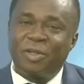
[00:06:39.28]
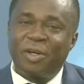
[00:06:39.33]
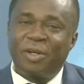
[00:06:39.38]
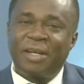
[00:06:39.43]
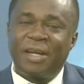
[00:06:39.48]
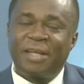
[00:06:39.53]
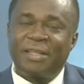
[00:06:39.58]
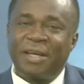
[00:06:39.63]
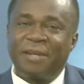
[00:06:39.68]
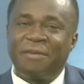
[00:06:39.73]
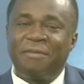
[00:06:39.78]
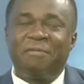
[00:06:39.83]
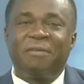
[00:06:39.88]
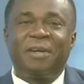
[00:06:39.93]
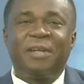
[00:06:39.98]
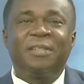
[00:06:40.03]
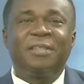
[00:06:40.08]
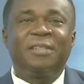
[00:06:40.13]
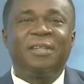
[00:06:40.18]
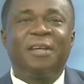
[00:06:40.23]
talking at an
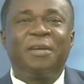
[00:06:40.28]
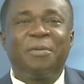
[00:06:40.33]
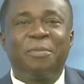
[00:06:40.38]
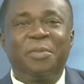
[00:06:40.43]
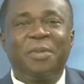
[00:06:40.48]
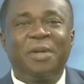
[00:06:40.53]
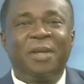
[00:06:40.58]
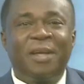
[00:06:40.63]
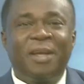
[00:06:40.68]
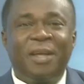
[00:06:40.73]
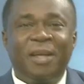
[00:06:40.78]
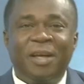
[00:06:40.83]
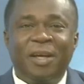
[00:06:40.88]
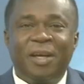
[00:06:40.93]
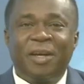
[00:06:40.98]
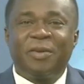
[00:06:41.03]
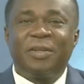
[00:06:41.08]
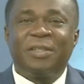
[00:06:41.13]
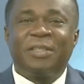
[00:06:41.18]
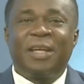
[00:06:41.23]
event
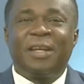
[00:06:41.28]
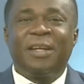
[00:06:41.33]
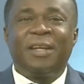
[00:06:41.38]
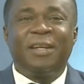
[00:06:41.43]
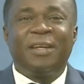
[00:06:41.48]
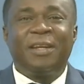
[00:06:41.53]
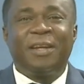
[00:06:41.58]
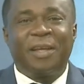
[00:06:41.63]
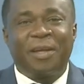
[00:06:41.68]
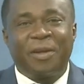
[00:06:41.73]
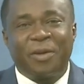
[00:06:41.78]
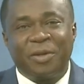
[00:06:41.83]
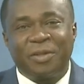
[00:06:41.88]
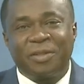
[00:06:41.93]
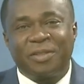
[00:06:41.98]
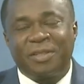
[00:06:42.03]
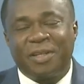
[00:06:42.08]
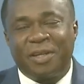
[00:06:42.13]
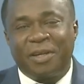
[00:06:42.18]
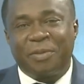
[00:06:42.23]
recently in
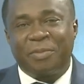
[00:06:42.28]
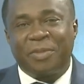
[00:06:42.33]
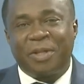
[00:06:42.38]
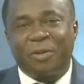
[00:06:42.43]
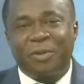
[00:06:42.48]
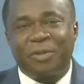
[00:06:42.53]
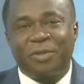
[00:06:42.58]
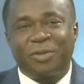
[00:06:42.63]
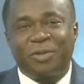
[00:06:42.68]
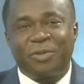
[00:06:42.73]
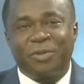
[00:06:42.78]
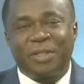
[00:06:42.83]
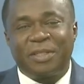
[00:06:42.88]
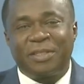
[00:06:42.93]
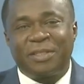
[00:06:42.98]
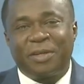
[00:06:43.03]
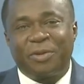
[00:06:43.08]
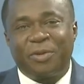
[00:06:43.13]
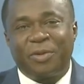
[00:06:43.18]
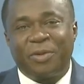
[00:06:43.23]
Lagos. That was 2
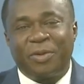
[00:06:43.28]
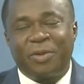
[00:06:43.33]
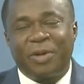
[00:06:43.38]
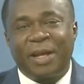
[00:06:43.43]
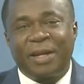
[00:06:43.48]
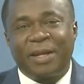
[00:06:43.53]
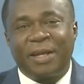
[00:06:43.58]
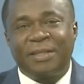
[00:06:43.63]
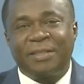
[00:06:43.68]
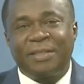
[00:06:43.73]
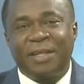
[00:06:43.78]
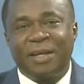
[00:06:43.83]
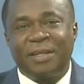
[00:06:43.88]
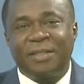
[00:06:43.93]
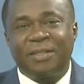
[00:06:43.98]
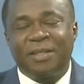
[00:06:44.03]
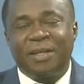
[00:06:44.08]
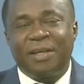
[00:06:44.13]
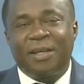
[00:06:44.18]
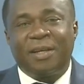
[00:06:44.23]
days ago. And I
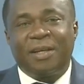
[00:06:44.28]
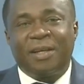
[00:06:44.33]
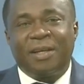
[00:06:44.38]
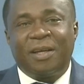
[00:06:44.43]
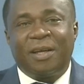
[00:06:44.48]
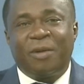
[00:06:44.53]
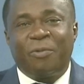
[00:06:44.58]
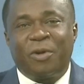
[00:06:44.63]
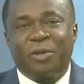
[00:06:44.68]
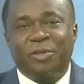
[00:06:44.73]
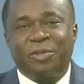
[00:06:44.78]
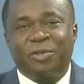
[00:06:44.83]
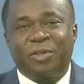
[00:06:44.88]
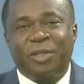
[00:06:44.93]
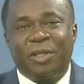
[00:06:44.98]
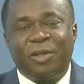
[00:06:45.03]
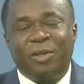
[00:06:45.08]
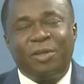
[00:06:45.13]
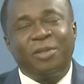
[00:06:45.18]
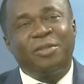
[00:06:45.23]
said, $1
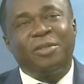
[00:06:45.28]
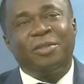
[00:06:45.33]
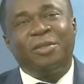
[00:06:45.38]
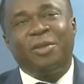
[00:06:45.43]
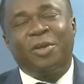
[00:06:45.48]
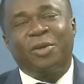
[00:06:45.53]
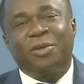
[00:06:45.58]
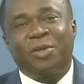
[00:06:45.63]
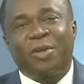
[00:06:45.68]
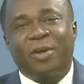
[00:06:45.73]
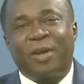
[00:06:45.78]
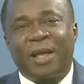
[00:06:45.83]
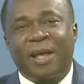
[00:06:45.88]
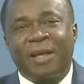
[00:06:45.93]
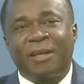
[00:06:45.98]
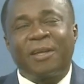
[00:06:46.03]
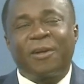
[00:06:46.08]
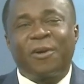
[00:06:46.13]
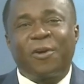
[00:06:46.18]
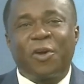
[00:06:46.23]
trillion
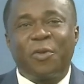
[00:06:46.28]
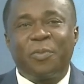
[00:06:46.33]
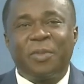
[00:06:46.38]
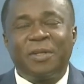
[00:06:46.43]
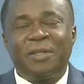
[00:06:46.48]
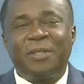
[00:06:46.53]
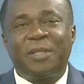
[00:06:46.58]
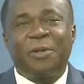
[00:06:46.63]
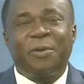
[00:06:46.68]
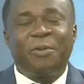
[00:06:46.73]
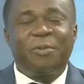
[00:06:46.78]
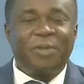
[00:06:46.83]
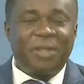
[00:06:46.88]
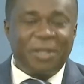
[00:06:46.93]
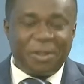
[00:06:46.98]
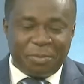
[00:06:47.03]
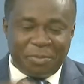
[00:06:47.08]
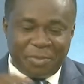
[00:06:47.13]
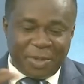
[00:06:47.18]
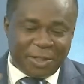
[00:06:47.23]
economy.
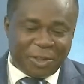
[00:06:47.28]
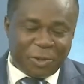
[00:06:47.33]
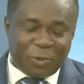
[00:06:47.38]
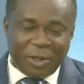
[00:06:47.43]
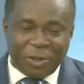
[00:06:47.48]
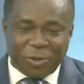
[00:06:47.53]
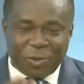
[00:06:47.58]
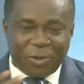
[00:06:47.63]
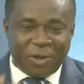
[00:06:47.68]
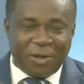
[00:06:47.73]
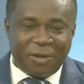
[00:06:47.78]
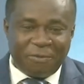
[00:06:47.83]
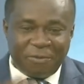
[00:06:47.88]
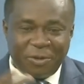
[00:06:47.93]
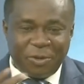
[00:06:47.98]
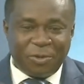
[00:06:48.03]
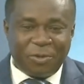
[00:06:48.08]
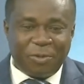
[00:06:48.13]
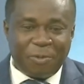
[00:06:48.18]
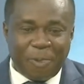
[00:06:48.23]
The best way to,
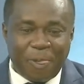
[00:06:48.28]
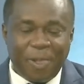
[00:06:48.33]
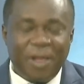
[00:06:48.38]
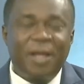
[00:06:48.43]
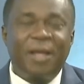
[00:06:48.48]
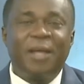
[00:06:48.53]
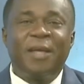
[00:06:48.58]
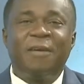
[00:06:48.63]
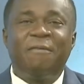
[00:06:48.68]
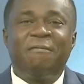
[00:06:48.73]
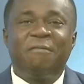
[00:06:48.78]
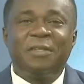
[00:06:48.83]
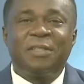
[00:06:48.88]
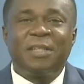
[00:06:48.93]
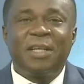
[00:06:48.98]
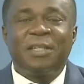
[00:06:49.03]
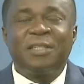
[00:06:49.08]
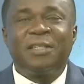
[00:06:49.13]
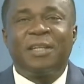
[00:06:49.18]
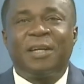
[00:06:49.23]

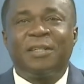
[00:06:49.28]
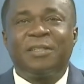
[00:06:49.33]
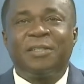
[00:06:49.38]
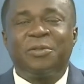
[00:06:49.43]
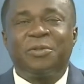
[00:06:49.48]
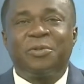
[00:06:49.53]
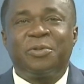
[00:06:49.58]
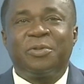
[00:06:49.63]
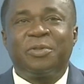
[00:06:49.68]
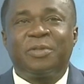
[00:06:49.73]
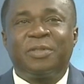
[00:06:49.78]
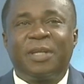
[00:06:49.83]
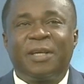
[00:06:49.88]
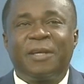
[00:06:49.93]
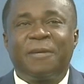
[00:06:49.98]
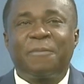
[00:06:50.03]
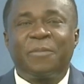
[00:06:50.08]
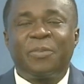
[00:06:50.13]
envisage that is to say,